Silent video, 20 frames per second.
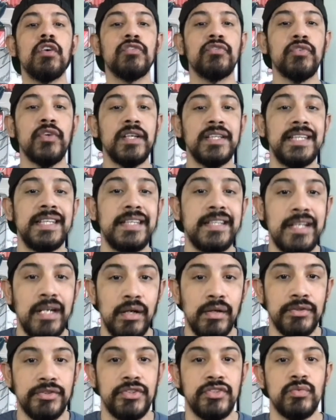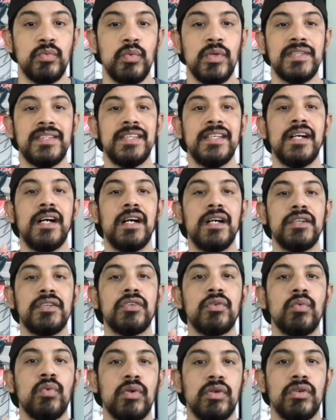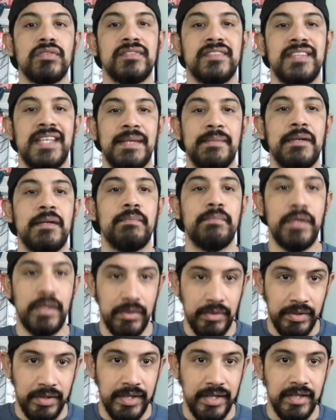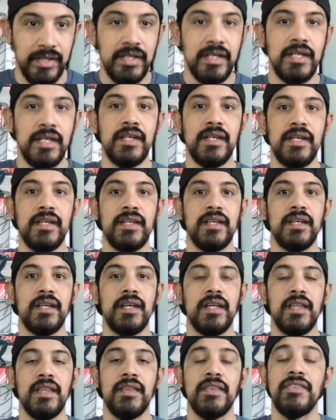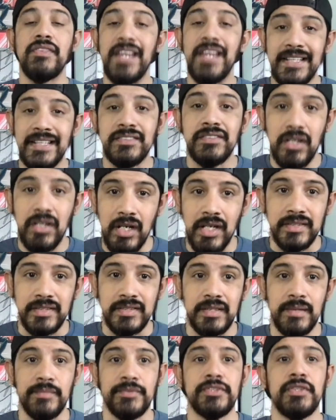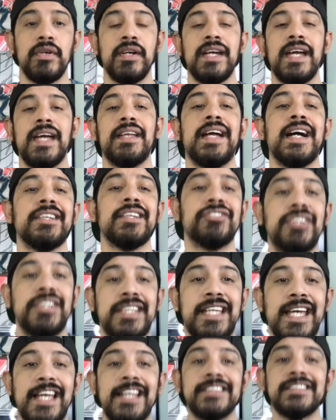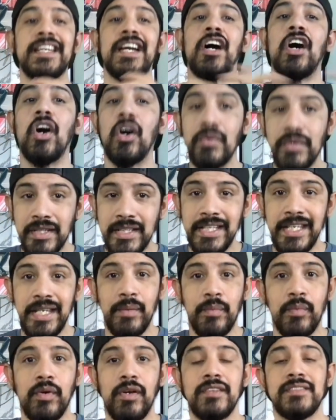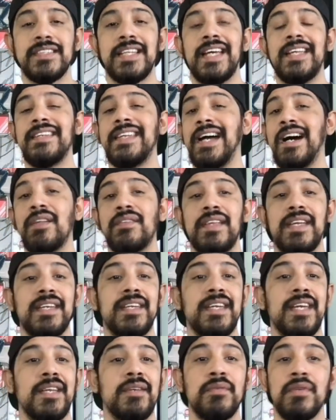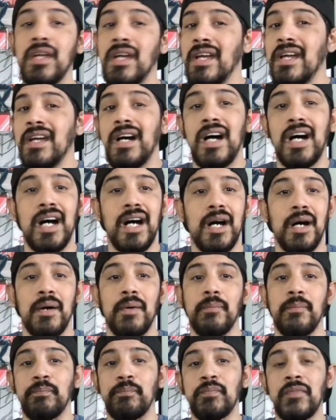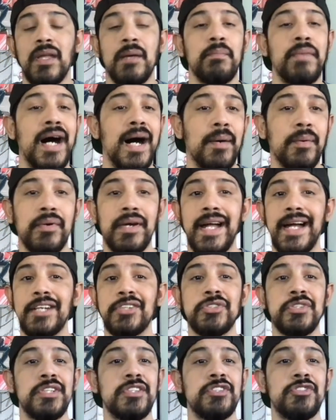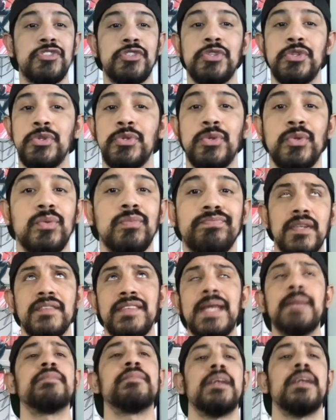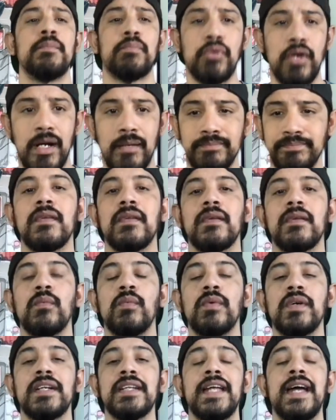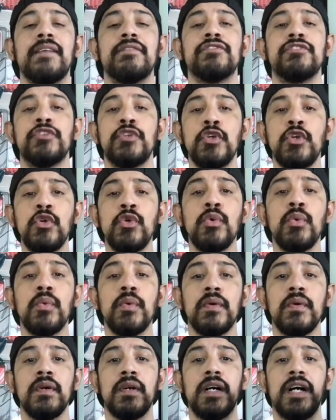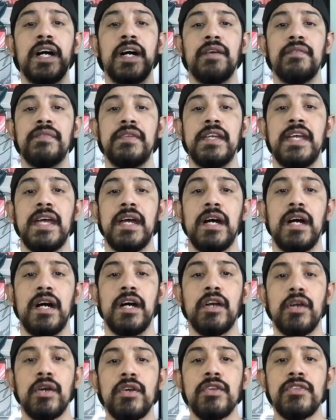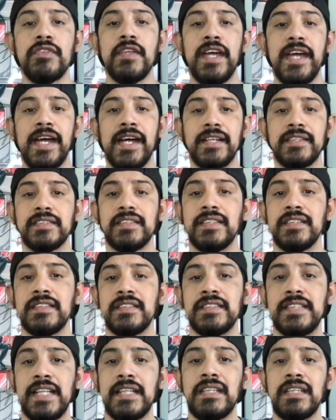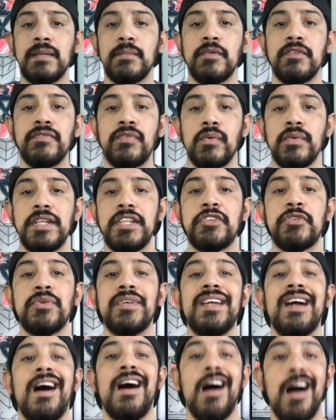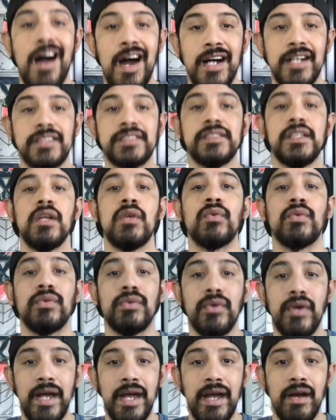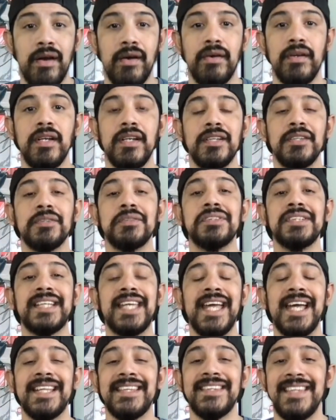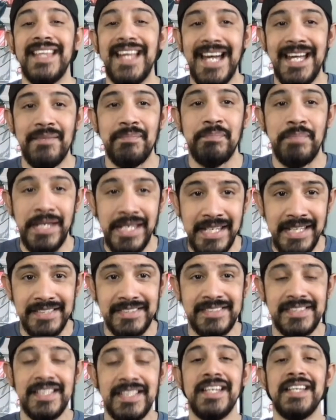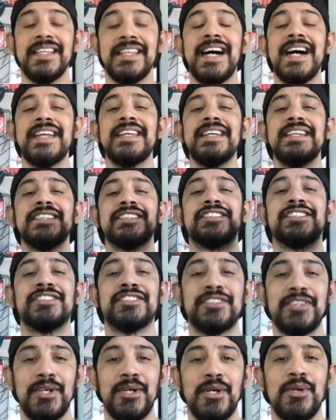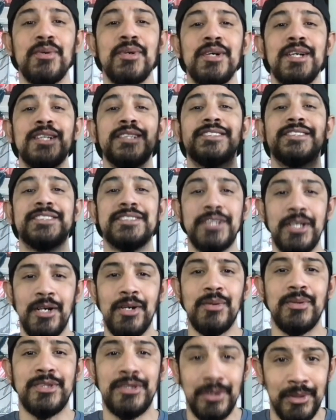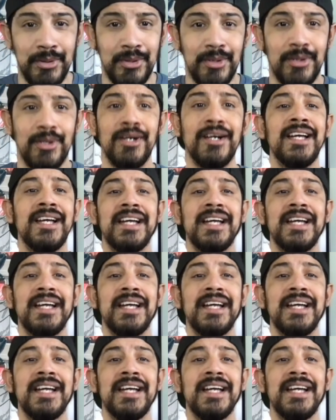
friendly characters with the Underworld team ability. That's awesome. So it actually gains all the keywords, and now they can power action to Theme Team Prop. We're going to have 2 of the Earth X set number 43 Ox. Rare. Look at that piece. That is so cool.